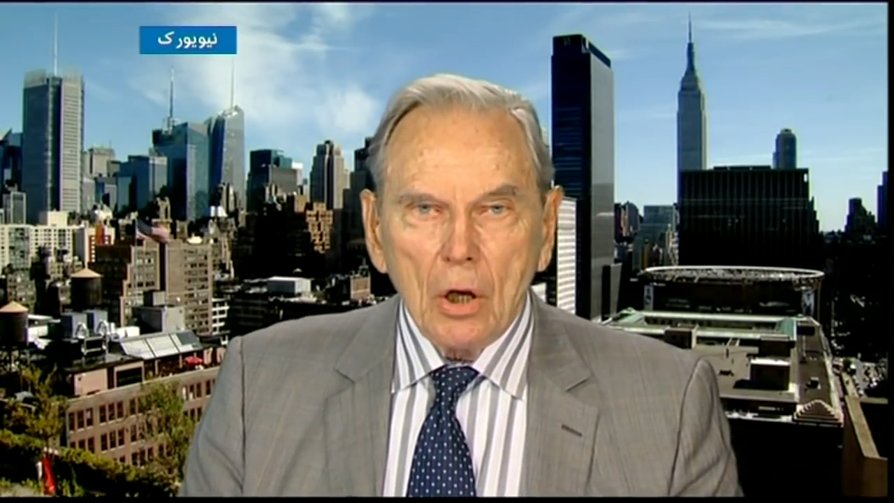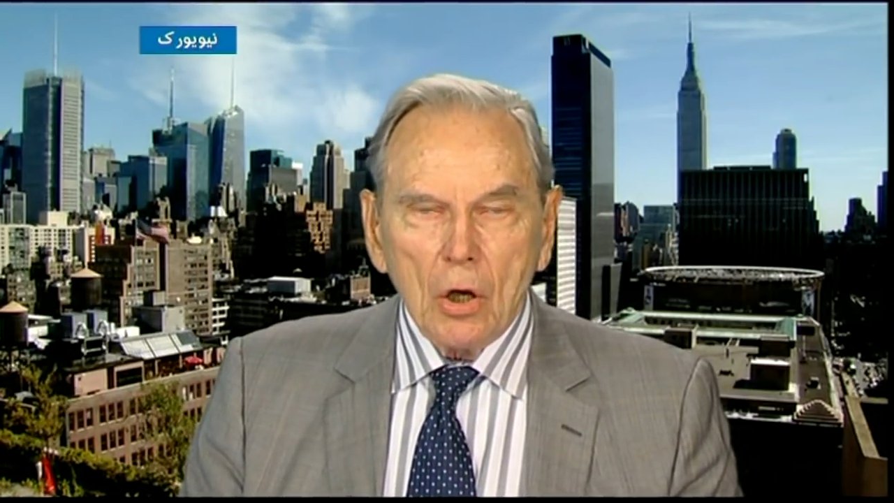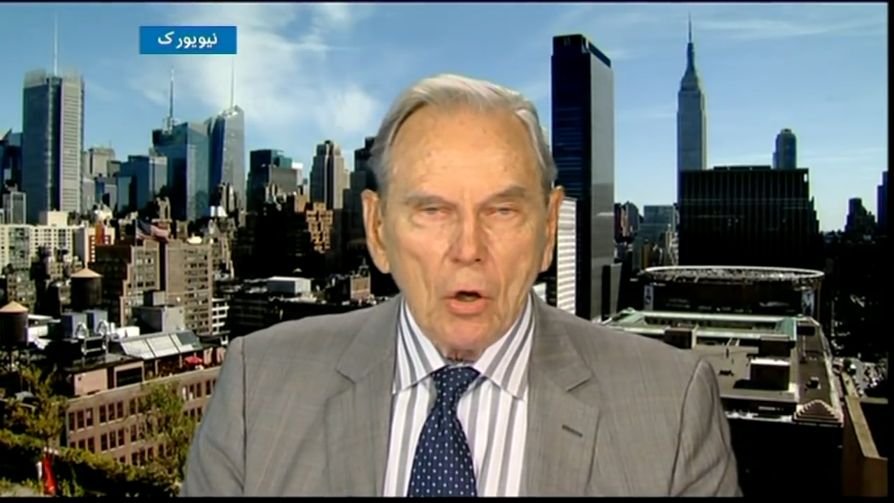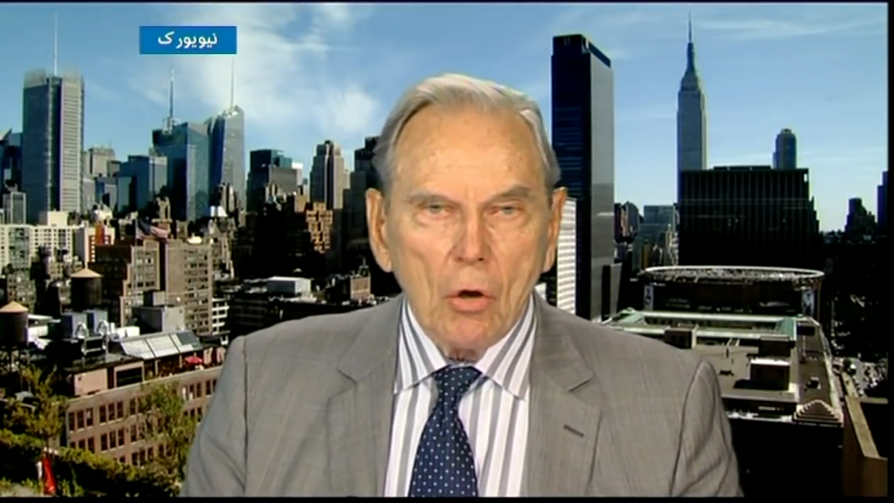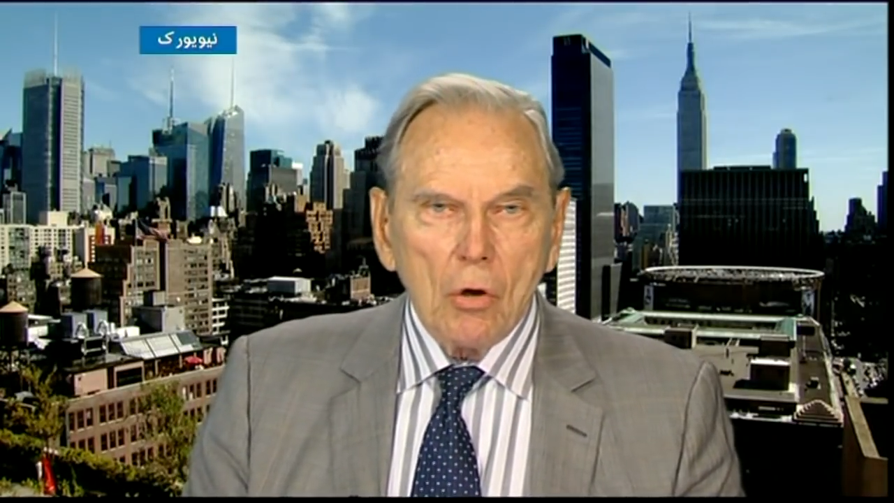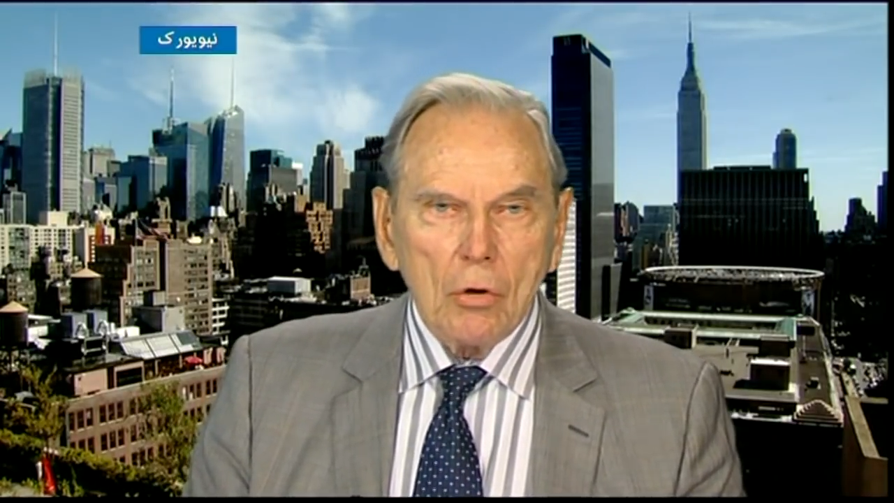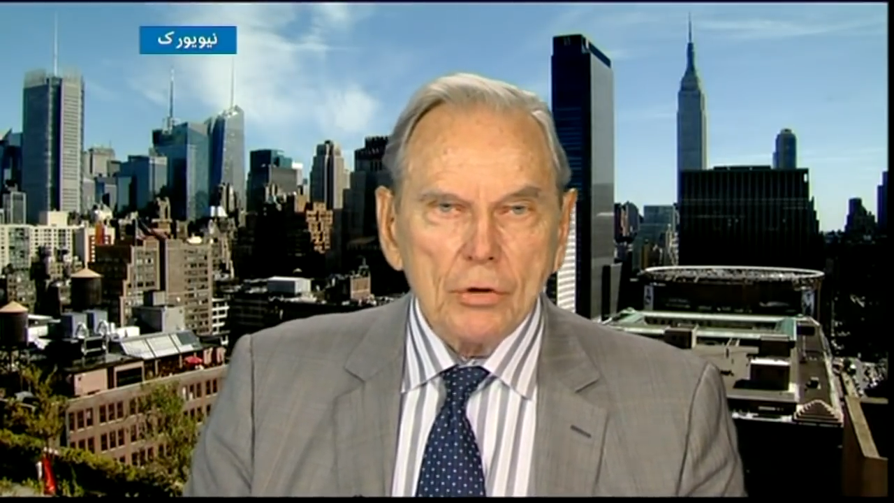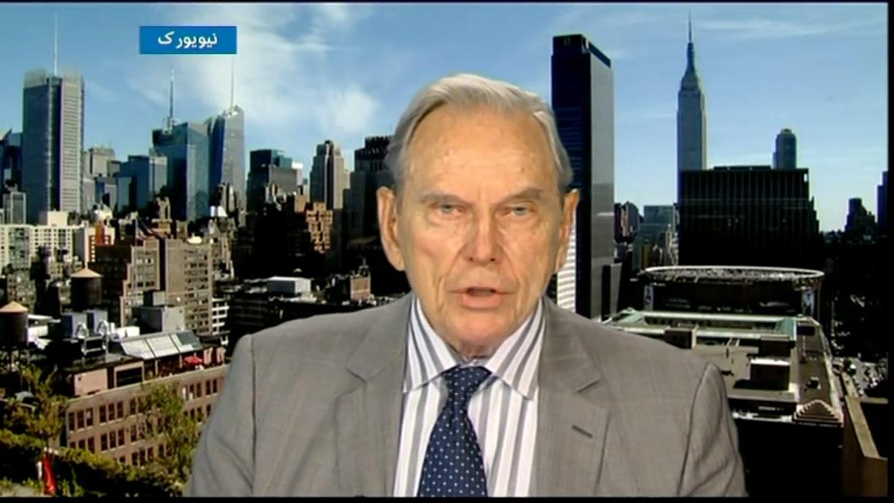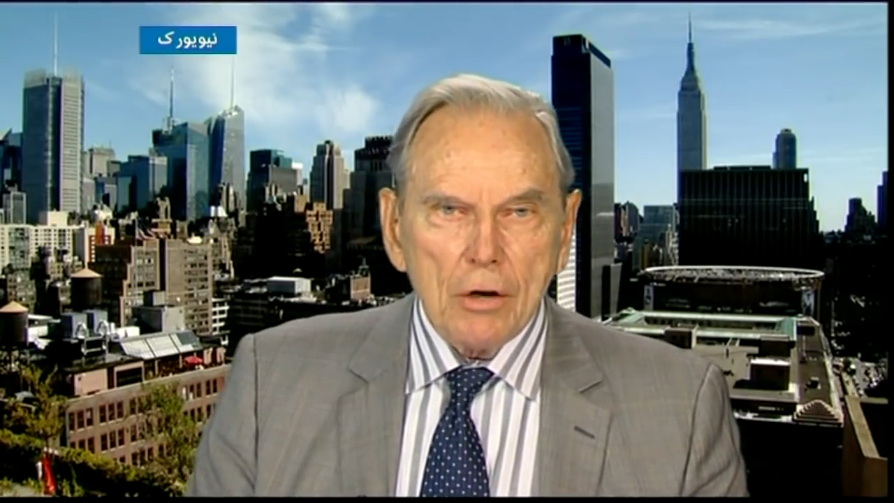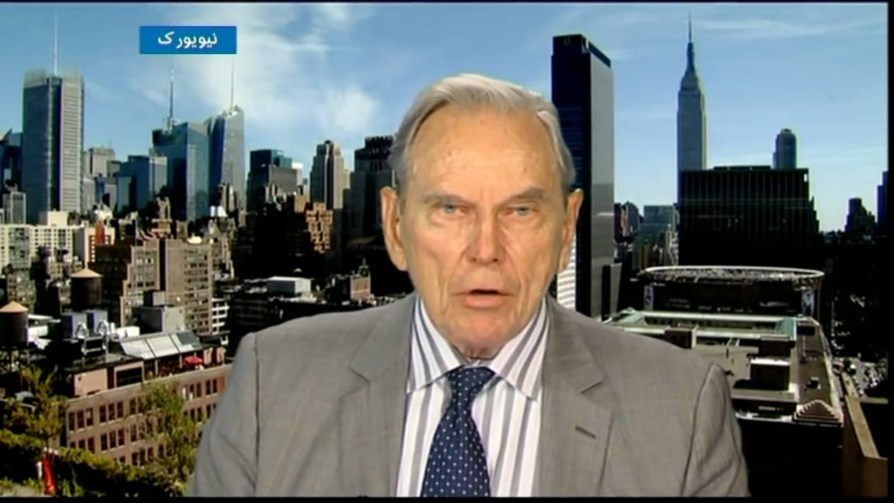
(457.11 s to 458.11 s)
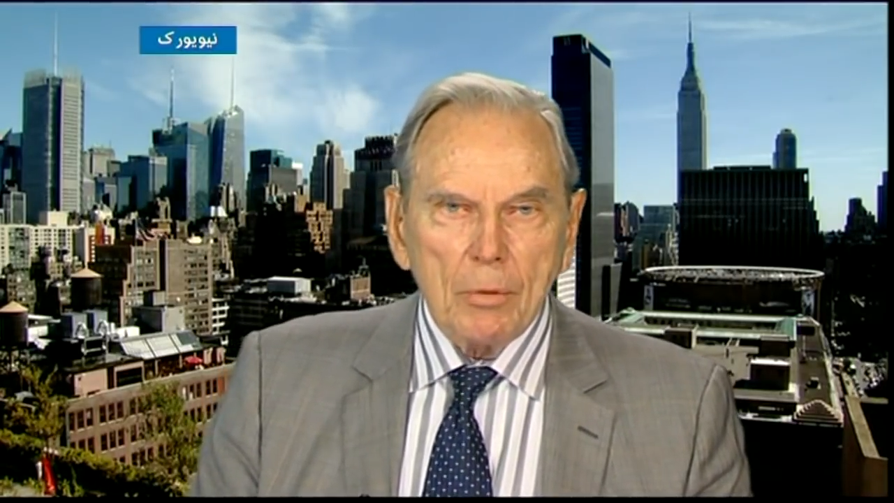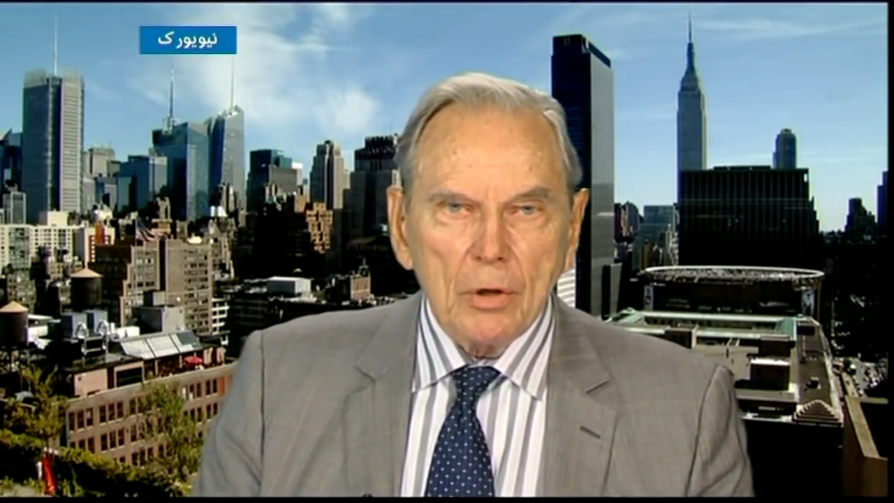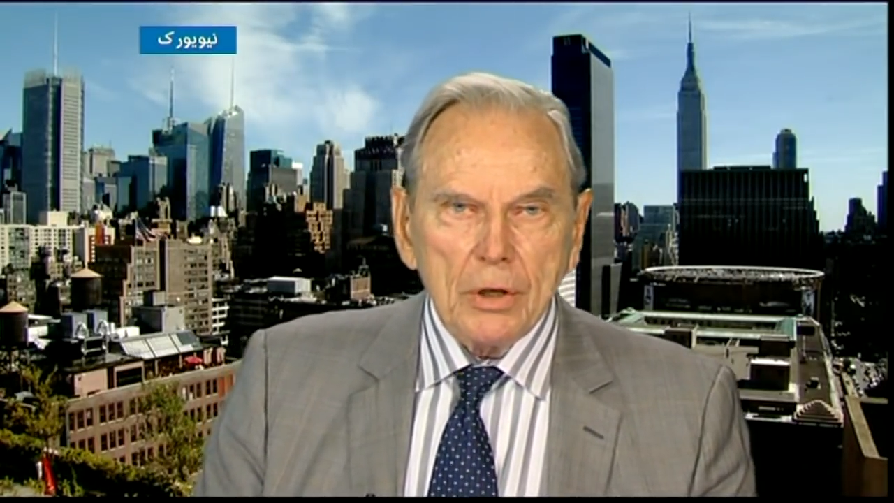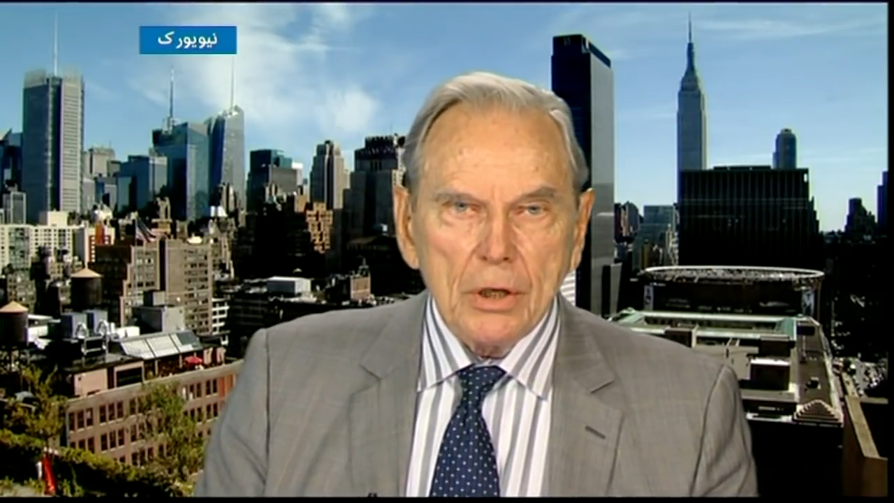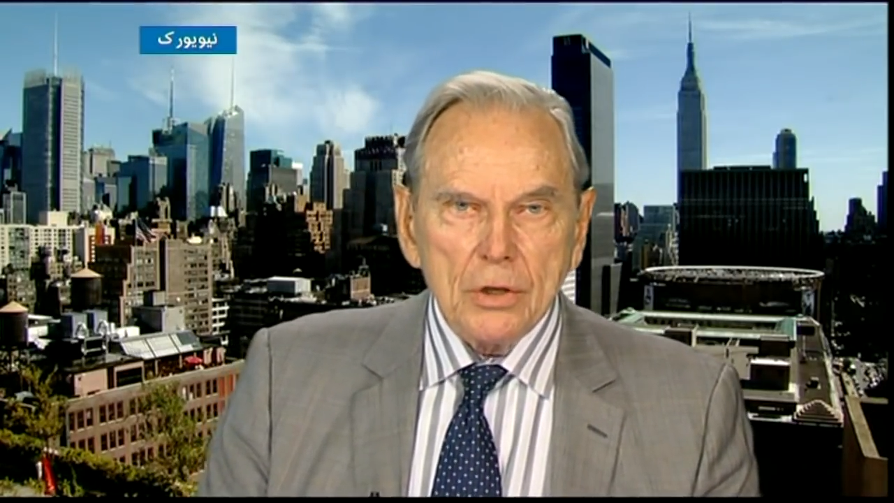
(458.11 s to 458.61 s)
long,
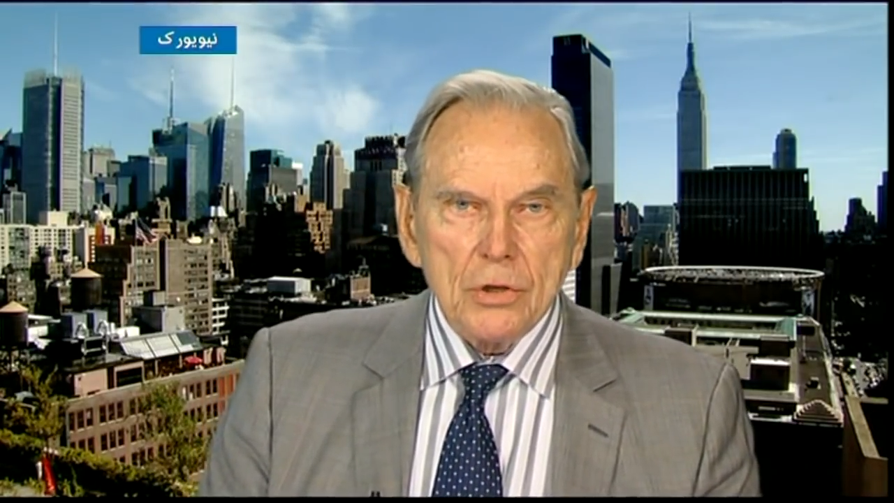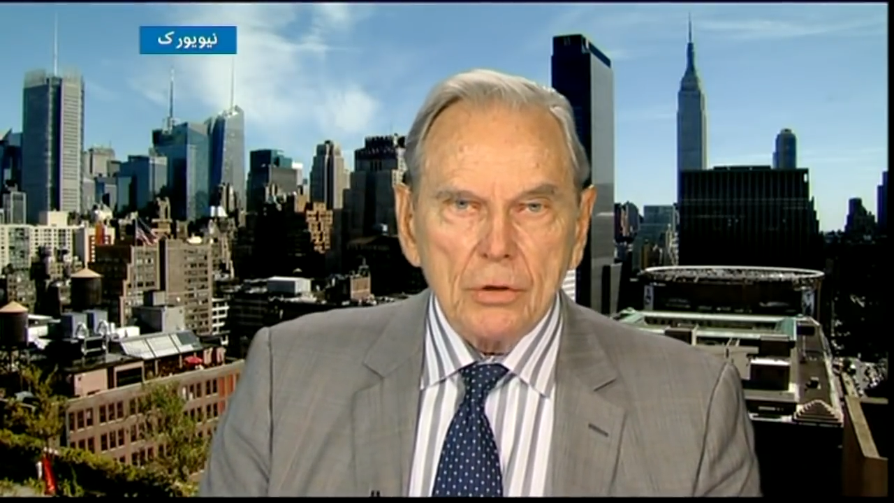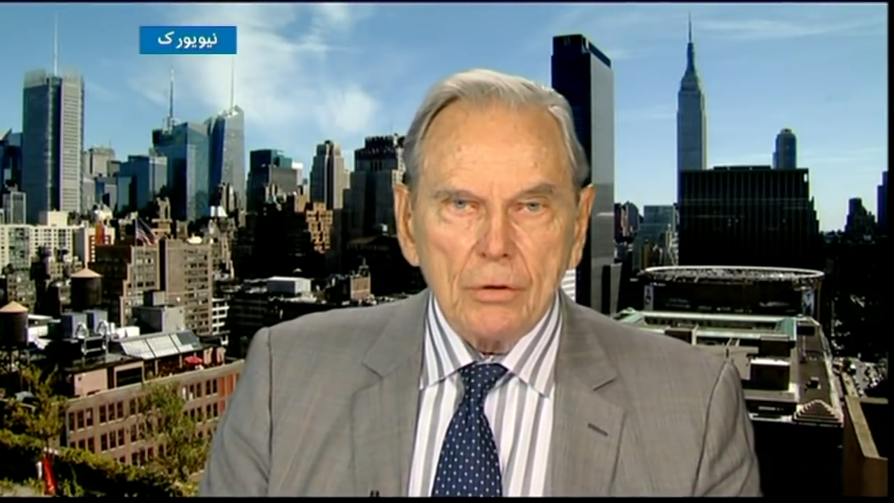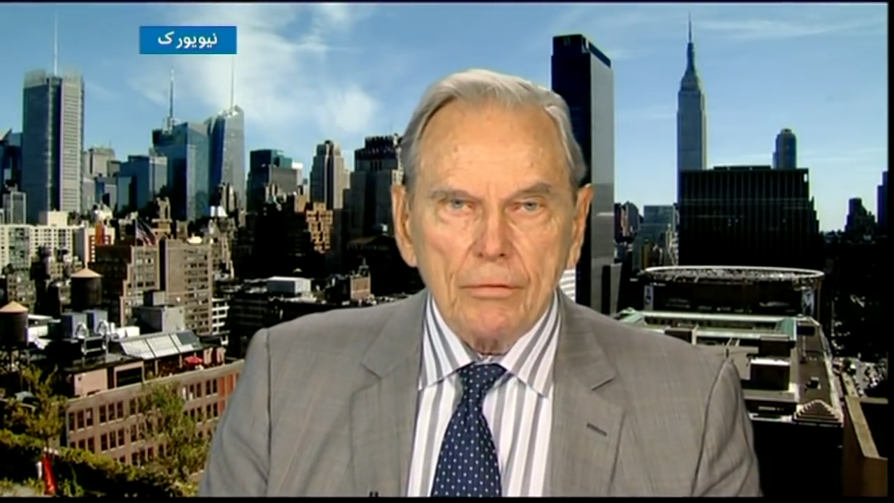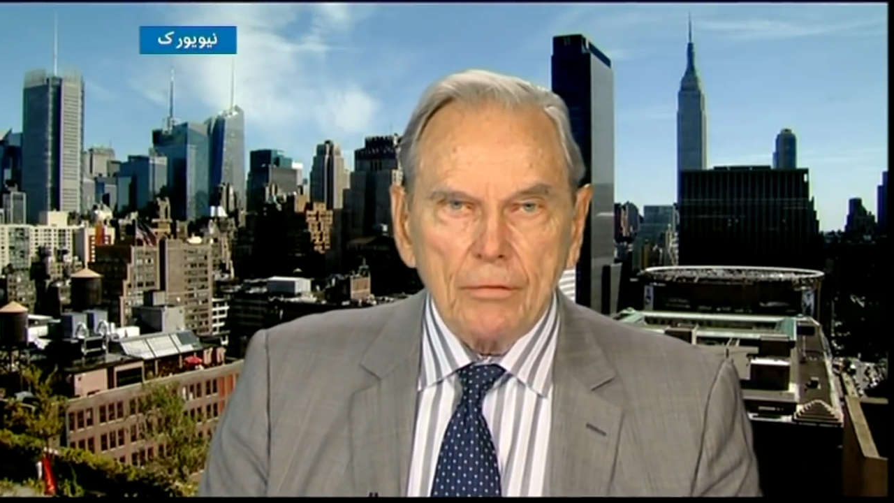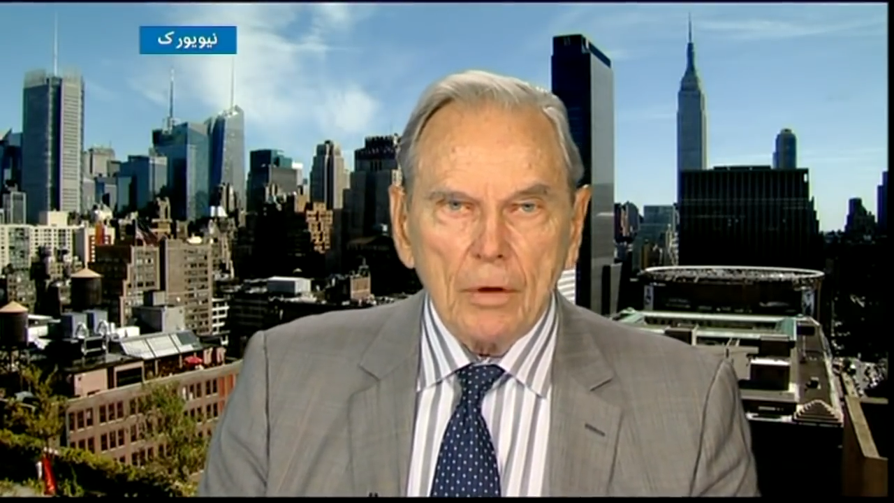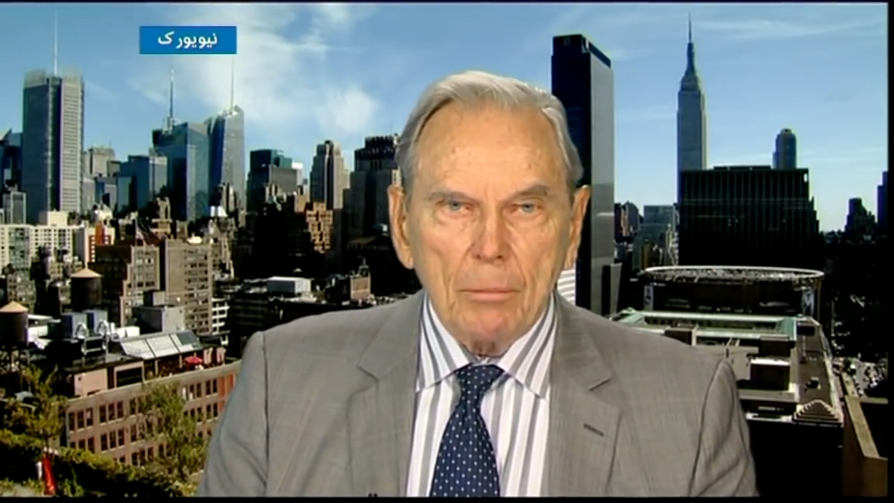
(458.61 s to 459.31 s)
terrible years of uh,